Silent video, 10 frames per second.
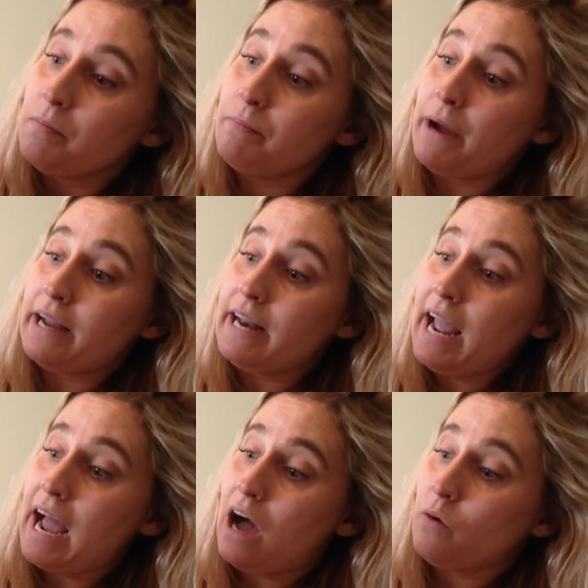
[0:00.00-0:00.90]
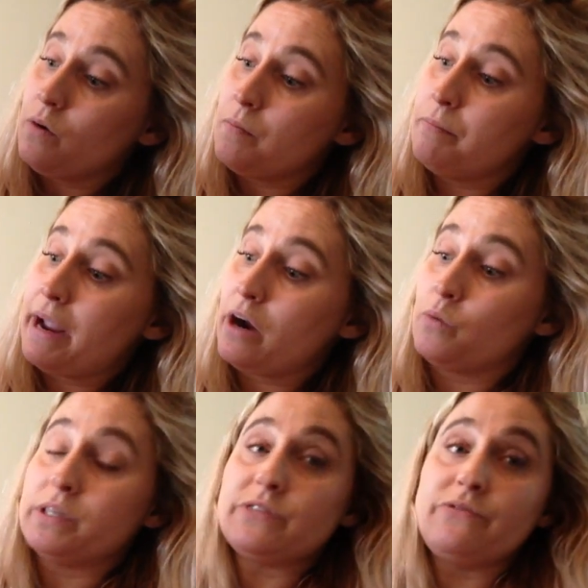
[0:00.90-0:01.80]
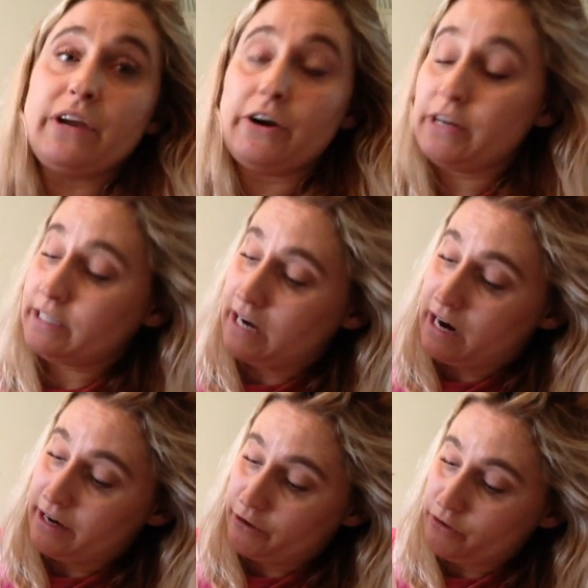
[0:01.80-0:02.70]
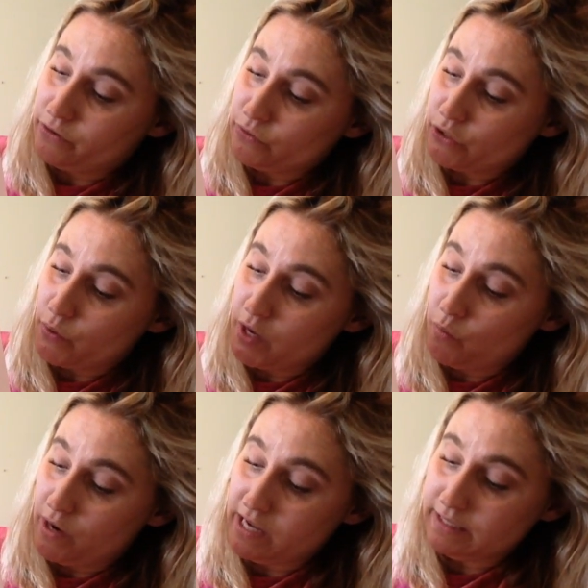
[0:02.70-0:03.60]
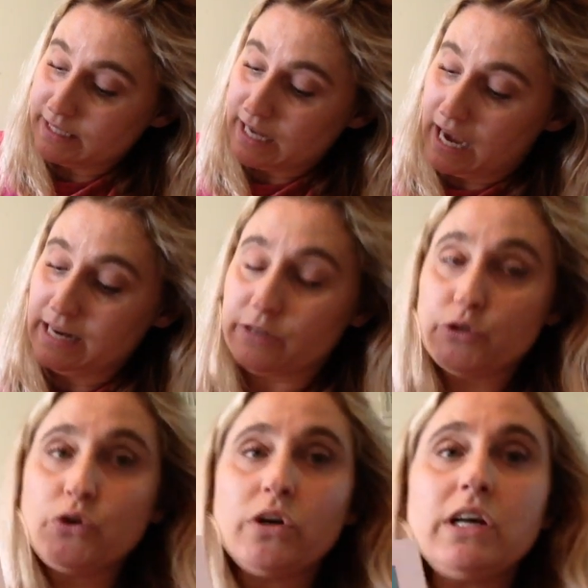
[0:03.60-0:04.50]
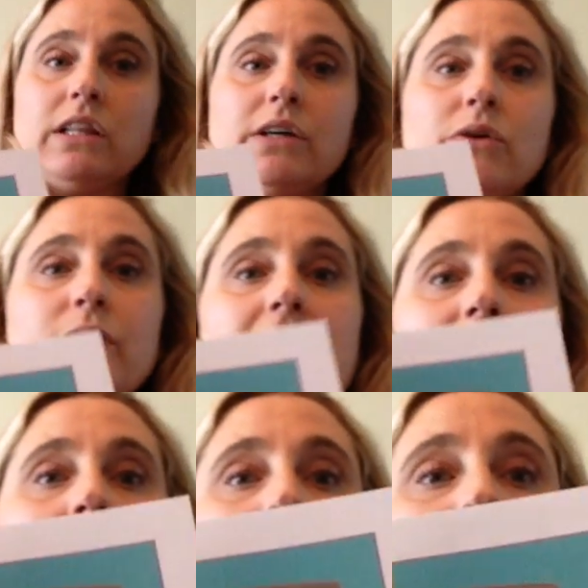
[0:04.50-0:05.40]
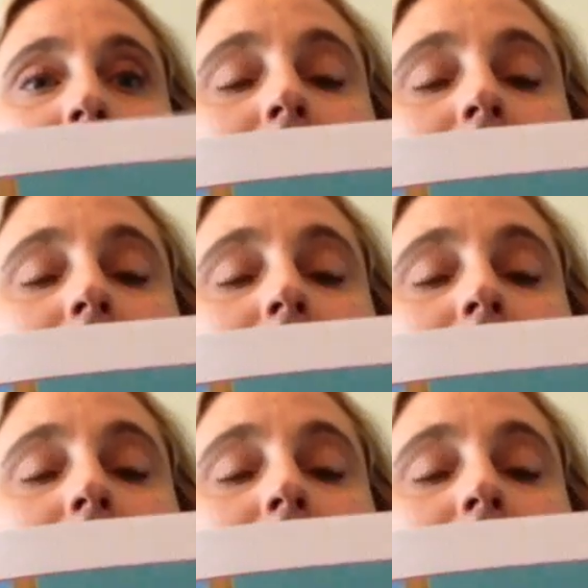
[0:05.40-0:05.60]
By now, Bear was very tired, so he went inside and took a little nap.